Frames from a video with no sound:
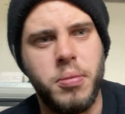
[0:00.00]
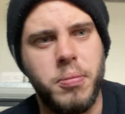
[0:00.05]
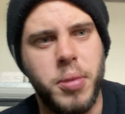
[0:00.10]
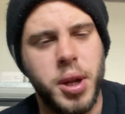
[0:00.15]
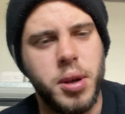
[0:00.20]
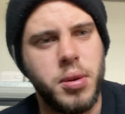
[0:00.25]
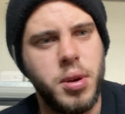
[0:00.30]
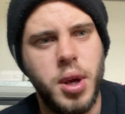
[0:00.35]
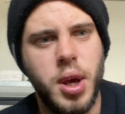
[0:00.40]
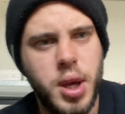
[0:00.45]

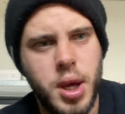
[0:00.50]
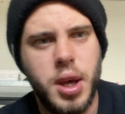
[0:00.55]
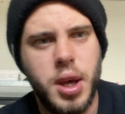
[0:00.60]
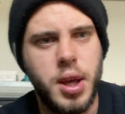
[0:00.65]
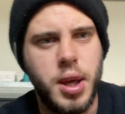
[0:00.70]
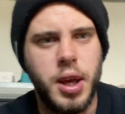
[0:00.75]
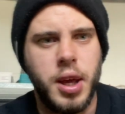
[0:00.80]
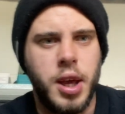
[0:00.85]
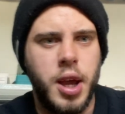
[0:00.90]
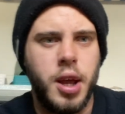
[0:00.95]
But
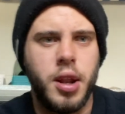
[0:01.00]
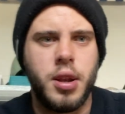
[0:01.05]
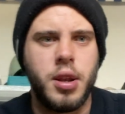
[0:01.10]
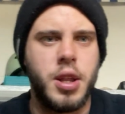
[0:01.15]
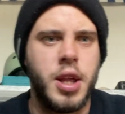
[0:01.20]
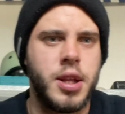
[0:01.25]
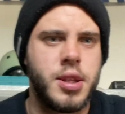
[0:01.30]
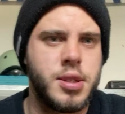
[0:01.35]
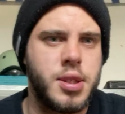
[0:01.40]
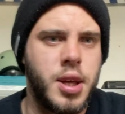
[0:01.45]
again,
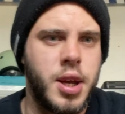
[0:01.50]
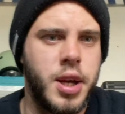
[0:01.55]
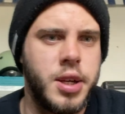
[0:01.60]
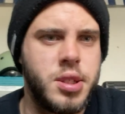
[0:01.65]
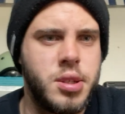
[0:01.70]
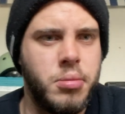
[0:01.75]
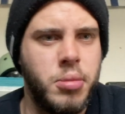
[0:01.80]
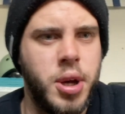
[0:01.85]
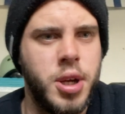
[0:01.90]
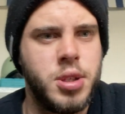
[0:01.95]
that's the
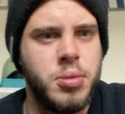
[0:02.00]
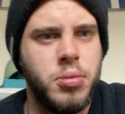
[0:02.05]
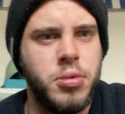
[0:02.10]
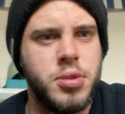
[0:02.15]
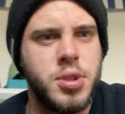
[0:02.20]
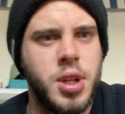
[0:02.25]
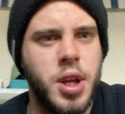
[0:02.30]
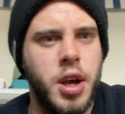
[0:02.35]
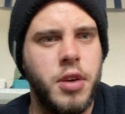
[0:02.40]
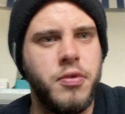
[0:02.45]
customizable
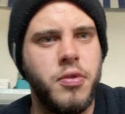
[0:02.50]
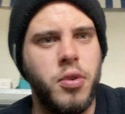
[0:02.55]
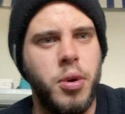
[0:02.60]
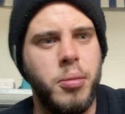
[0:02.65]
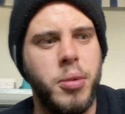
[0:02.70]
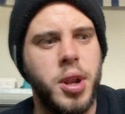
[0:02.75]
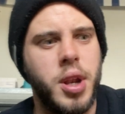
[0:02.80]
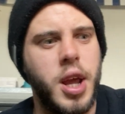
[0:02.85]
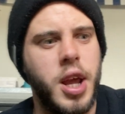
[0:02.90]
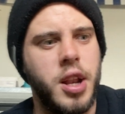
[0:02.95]
stuff from
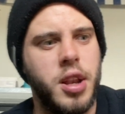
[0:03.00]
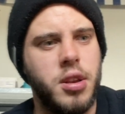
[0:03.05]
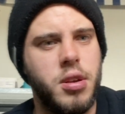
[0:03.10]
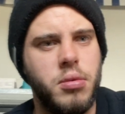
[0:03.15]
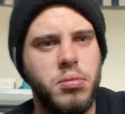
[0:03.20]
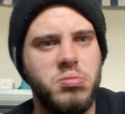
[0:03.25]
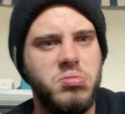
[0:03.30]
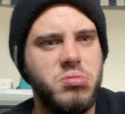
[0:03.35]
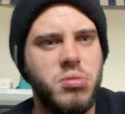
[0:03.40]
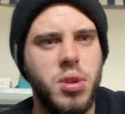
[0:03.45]
it. And
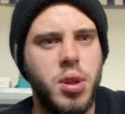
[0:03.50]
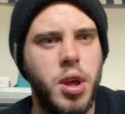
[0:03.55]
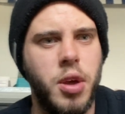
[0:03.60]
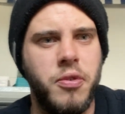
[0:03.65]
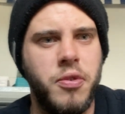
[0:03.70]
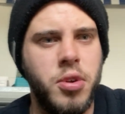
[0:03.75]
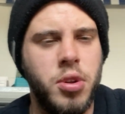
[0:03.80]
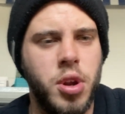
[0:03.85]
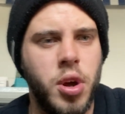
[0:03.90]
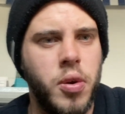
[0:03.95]

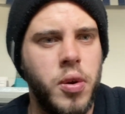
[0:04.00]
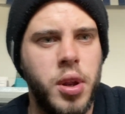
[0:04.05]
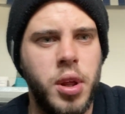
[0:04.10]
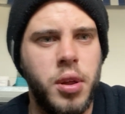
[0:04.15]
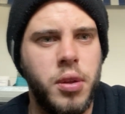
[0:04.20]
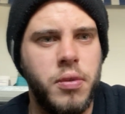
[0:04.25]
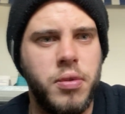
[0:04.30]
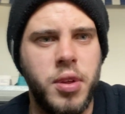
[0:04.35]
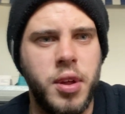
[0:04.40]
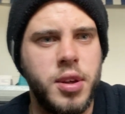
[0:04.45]
if you know
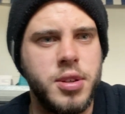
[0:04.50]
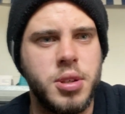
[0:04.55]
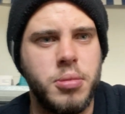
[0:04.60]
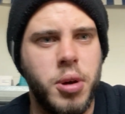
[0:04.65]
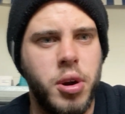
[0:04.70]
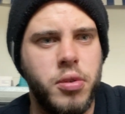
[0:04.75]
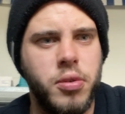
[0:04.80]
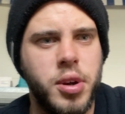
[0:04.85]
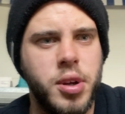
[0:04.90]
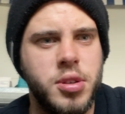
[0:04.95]
any things
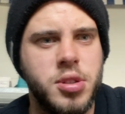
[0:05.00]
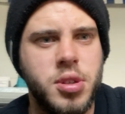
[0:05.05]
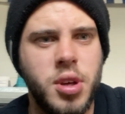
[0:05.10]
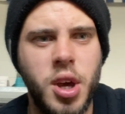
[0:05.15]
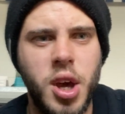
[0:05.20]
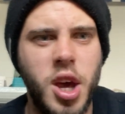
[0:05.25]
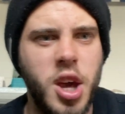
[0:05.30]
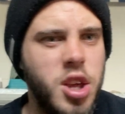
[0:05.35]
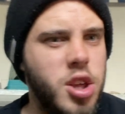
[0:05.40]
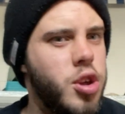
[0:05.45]
about rigs,
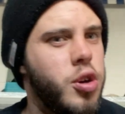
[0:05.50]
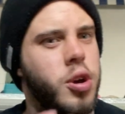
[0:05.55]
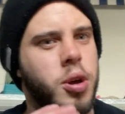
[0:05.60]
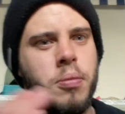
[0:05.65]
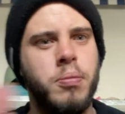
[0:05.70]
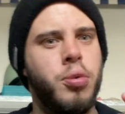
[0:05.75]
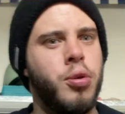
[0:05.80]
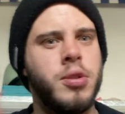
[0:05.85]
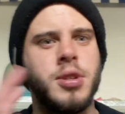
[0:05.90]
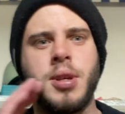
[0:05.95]
you can
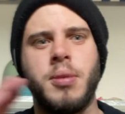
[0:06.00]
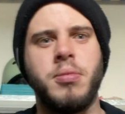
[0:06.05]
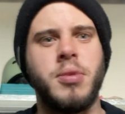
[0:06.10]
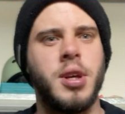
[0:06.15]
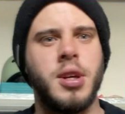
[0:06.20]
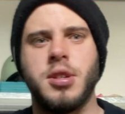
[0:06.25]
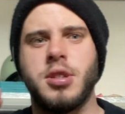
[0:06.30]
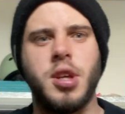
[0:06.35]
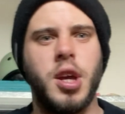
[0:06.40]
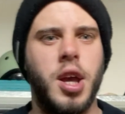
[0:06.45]
put some
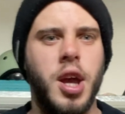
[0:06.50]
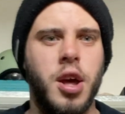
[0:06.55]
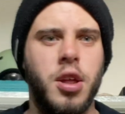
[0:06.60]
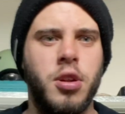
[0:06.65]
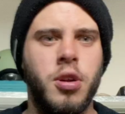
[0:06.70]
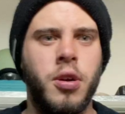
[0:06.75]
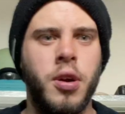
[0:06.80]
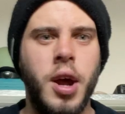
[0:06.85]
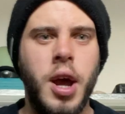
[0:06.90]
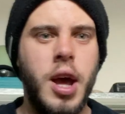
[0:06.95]
things
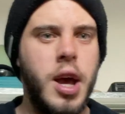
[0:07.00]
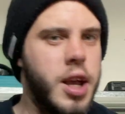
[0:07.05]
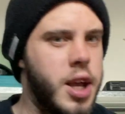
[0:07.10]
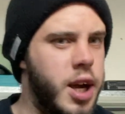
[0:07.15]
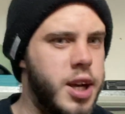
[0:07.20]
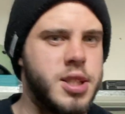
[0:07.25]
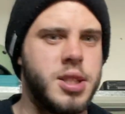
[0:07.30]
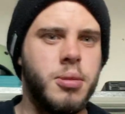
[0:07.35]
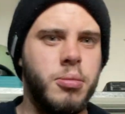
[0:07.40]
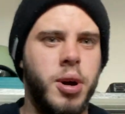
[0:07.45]
together,
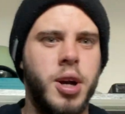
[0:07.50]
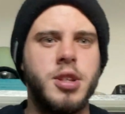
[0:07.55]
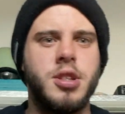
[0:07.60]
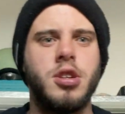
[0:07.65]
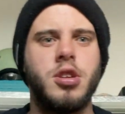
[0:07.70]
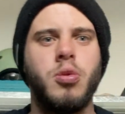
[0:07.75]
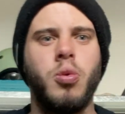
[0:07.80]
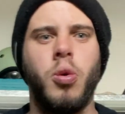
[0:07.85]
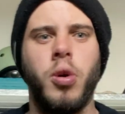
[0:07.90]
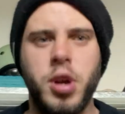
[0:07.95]
customize it
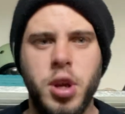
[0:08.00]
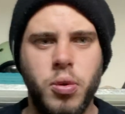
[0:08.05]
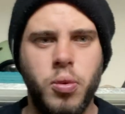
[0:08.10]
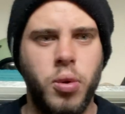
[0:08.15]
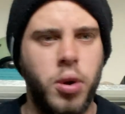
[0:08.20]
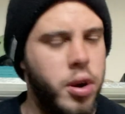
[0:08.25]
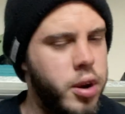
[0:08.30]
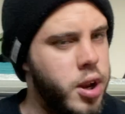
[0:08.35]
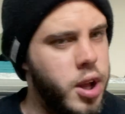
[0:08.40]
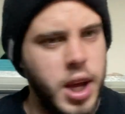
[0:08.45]
to what you
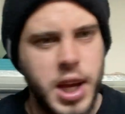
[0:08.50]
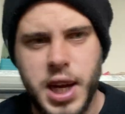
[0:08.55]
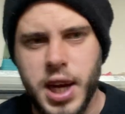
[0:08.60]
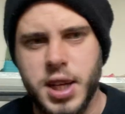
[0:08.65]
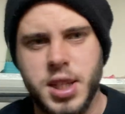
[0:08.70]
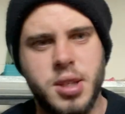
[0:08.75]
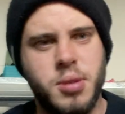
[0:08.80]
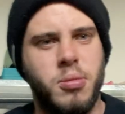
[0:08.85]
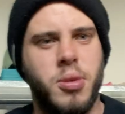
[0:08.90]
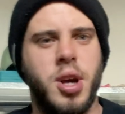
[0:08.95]
want,
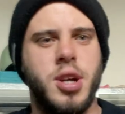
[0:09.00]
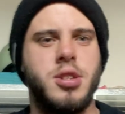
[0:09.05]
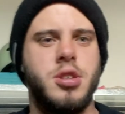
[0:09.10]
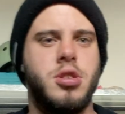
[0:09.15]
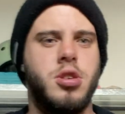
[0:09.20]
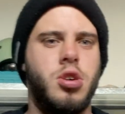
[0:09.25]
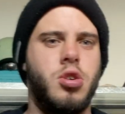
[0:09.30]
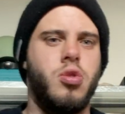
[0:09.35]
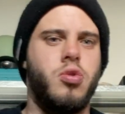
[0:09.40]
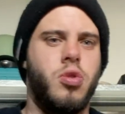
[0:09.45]
customize it
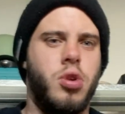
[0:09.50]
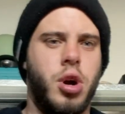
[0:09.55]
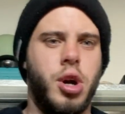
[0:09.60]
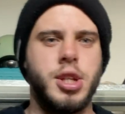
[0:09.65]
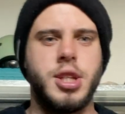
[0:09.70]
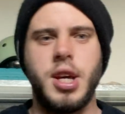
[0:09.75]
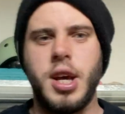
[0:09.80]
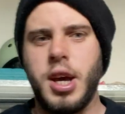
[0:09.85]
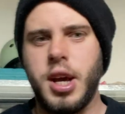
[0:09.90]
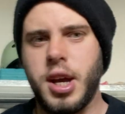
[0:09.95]
to your
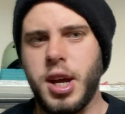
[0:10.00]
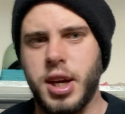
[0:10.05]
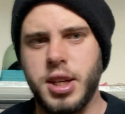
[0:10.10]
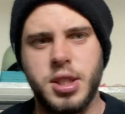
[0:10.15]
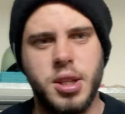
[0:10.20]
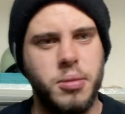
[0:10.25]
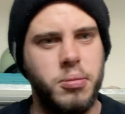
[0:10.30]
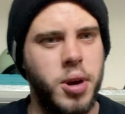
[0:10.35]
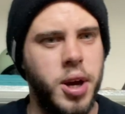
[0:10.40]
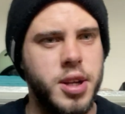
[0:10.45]
rods,
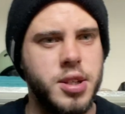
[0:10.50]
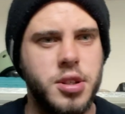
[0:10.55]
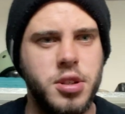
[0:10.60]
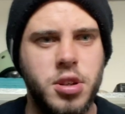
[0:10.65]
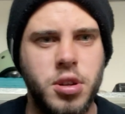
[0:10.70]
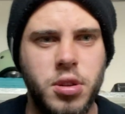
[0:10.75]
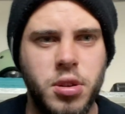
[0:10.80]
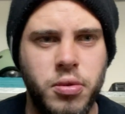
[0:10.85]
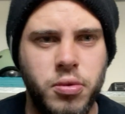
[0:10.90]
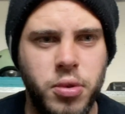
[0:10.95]
customize it
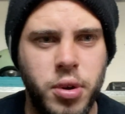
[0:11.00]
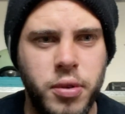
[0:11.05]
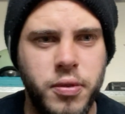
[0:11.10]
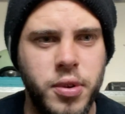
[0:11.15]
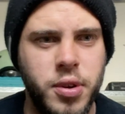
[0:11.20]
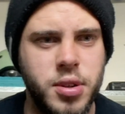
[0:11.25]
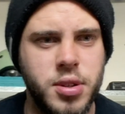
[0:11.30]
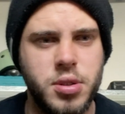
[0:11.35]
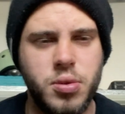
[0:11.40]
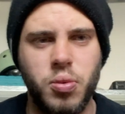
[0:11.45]
to the
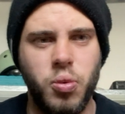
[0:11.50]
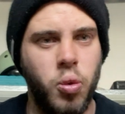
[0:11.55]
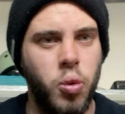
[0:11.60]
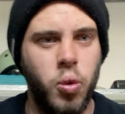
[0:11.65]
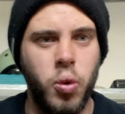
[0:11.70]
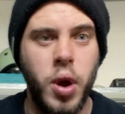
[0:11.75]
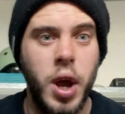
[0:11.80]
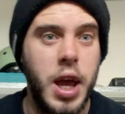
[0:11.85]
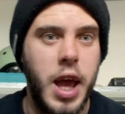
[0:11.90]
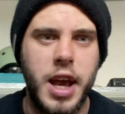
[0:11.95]
rivers or
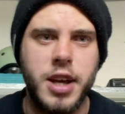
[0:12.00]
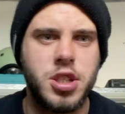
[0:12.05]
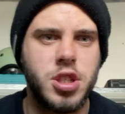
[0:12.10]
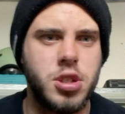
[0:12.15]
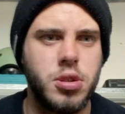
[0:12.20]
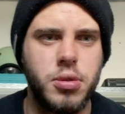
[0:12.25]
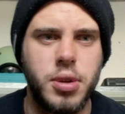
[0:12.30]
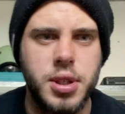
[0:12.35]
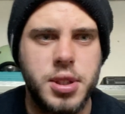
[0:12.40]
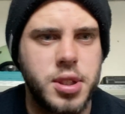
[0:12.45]

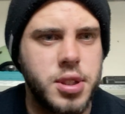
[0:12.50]
estuaries.